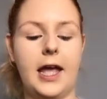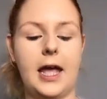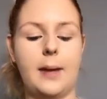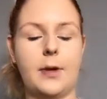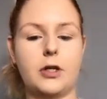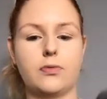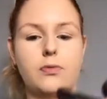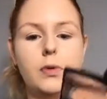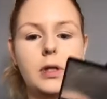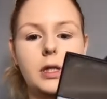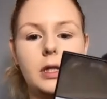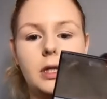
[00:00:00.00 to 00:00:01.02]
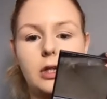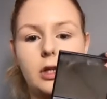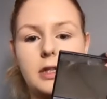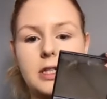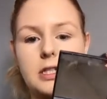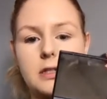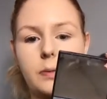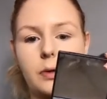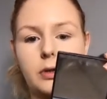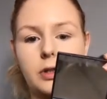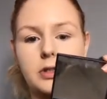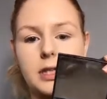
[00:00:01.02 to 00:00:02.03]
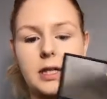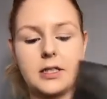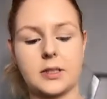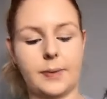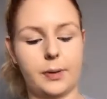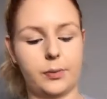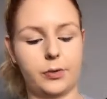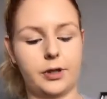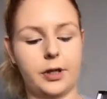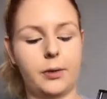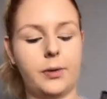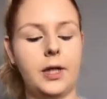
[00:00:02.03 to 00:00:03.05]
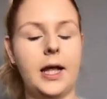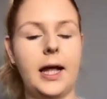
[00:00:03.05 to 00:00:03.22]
It's really, really good. This is what it looks like. It's a bit worn now.